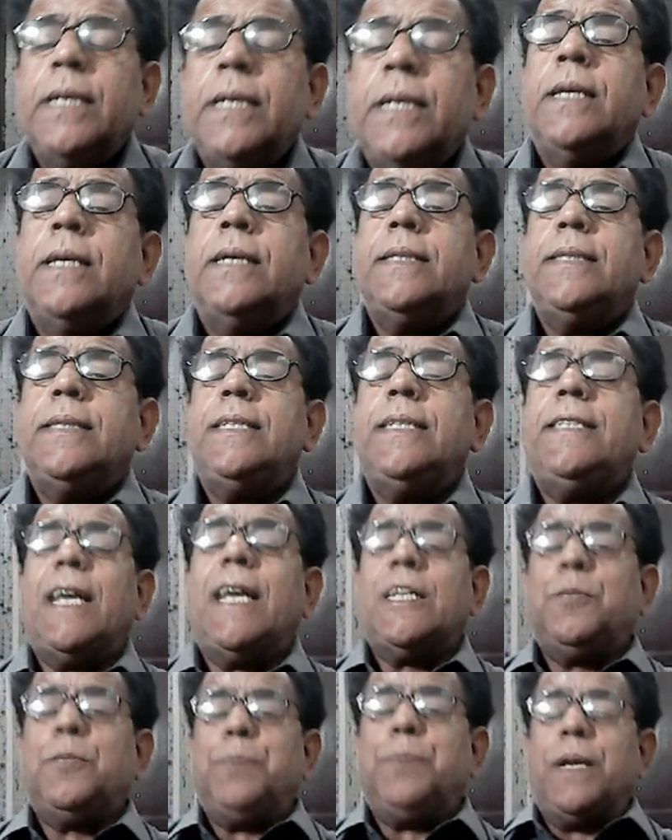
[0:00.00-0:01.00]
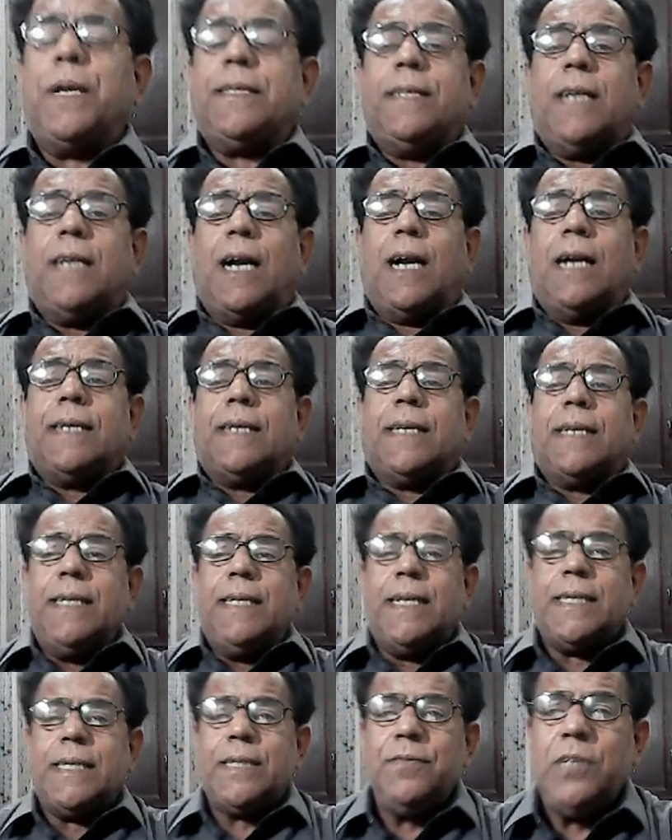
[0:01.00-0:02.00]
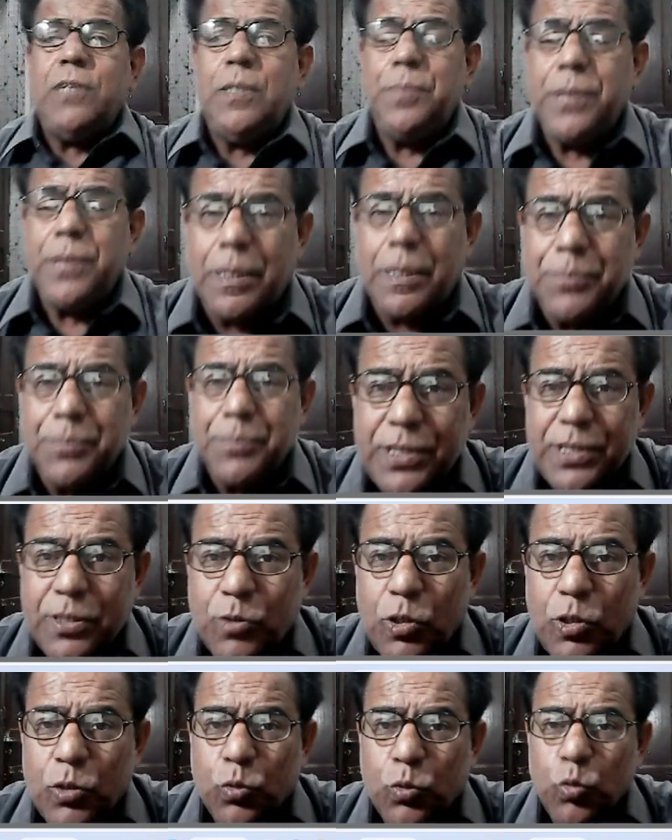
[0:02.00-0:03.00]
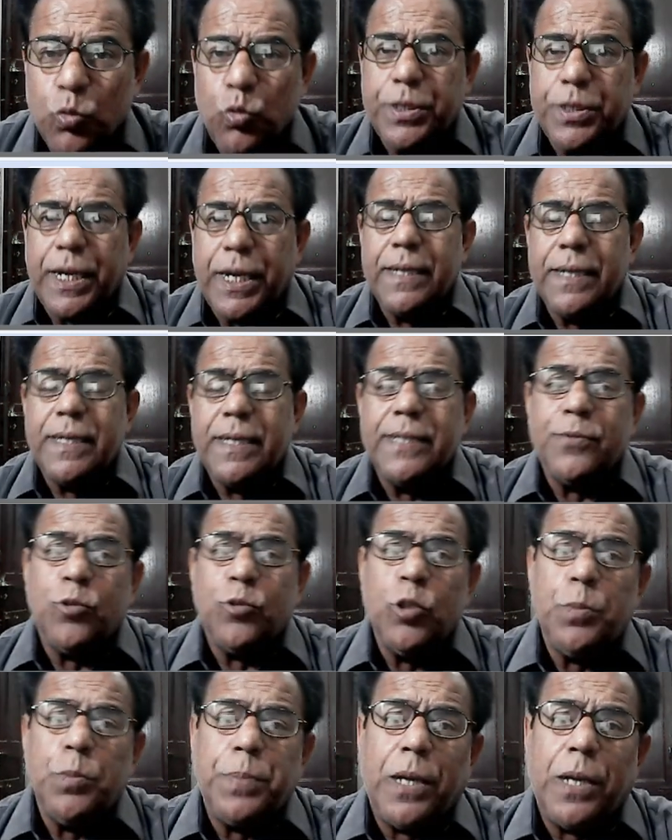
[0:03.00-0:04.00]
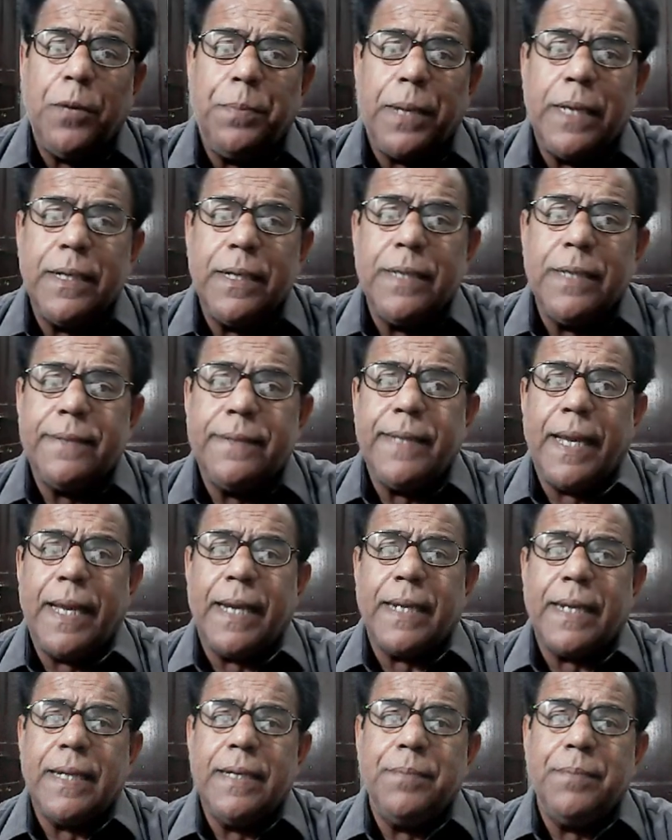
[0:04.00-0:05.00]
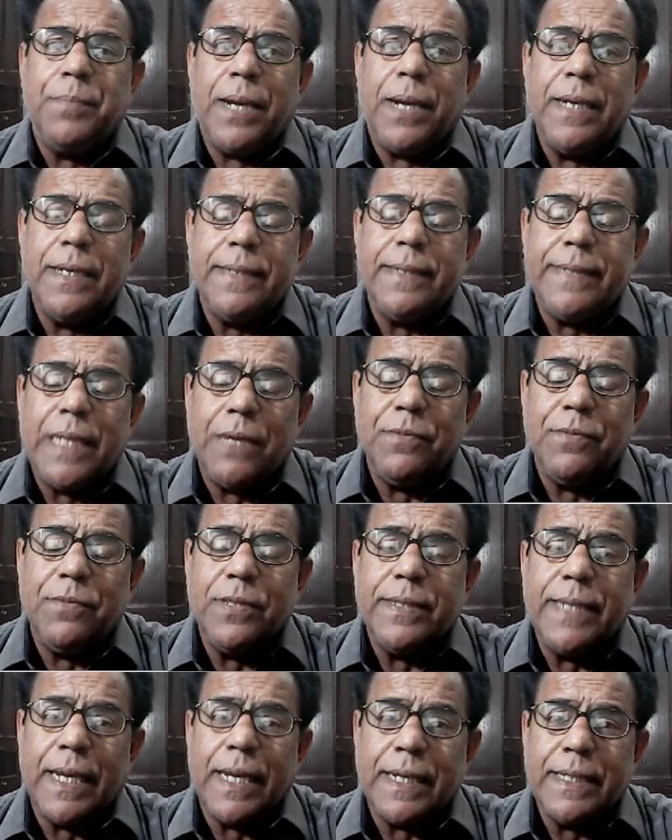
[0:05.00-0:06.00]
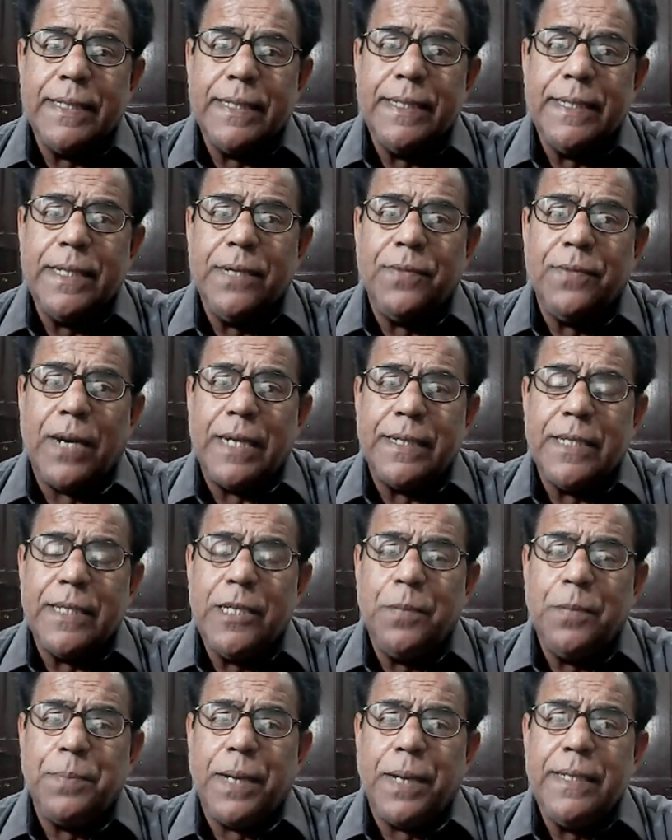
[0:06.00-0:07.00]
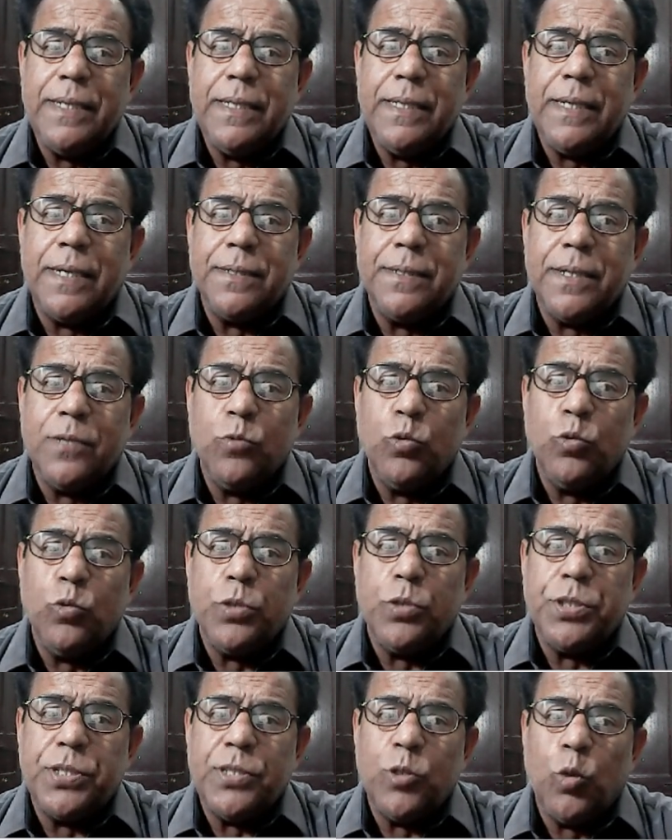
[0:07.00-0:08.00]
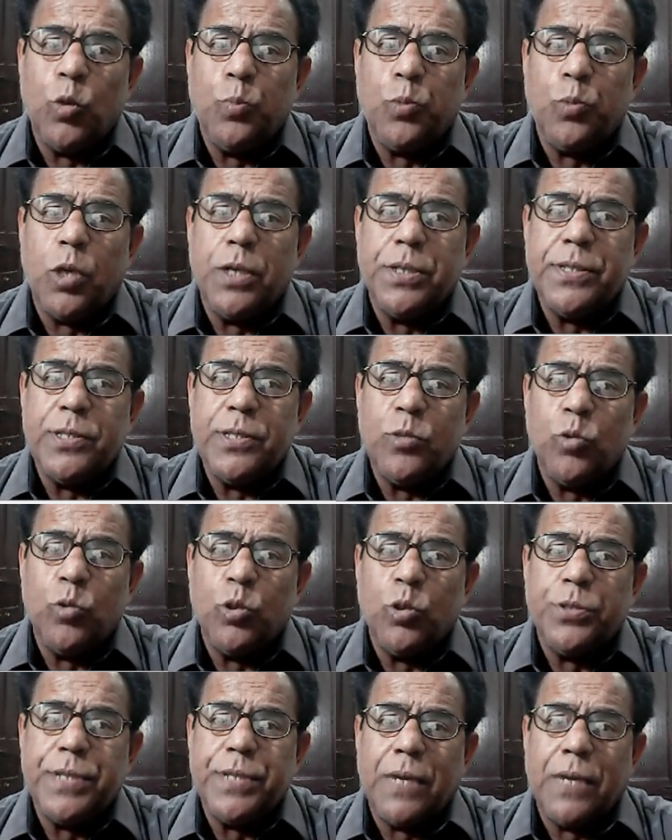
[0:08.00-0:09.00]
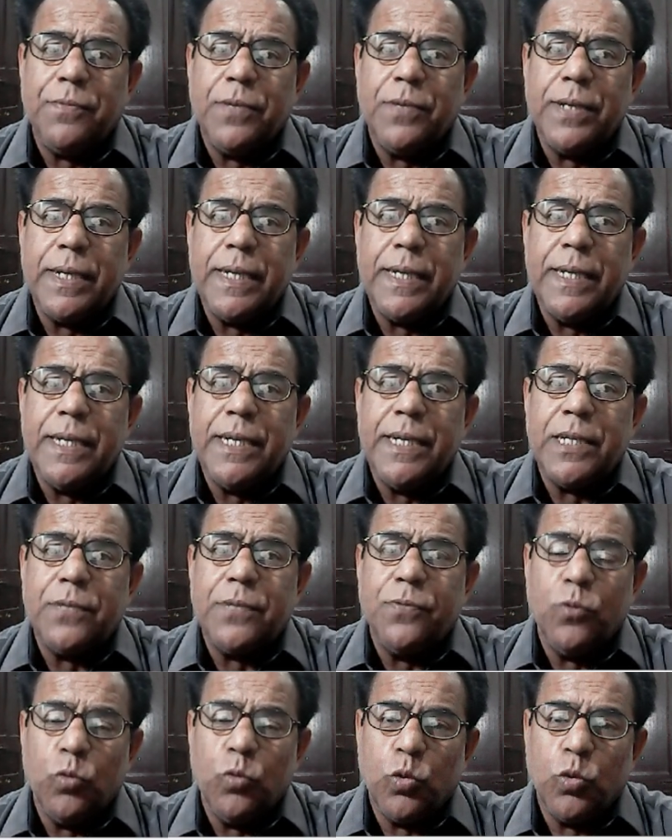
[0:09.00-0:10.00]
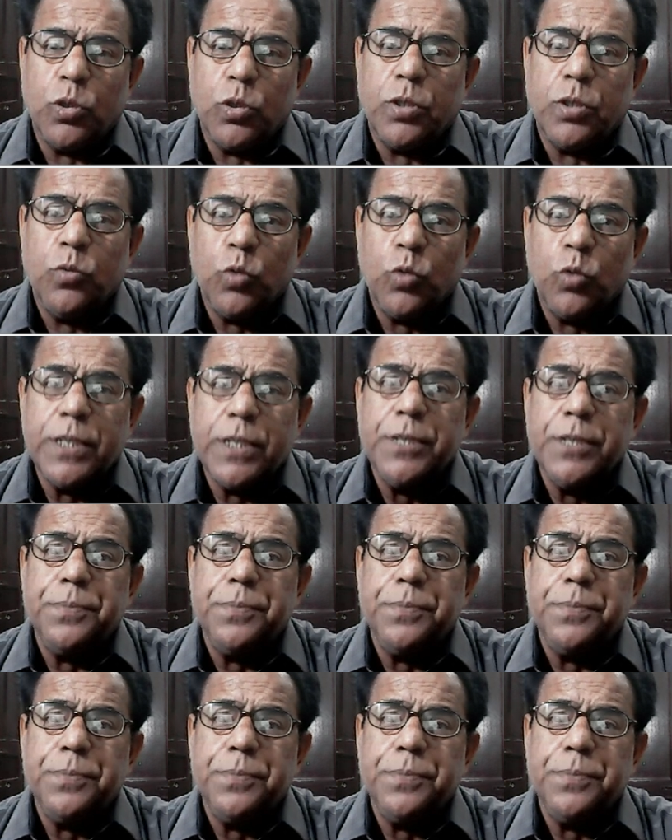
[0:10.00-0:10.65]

this expression alternatively becomes equal to 10 raised to the power minus 7 second divided by under root 0.0784. Okay,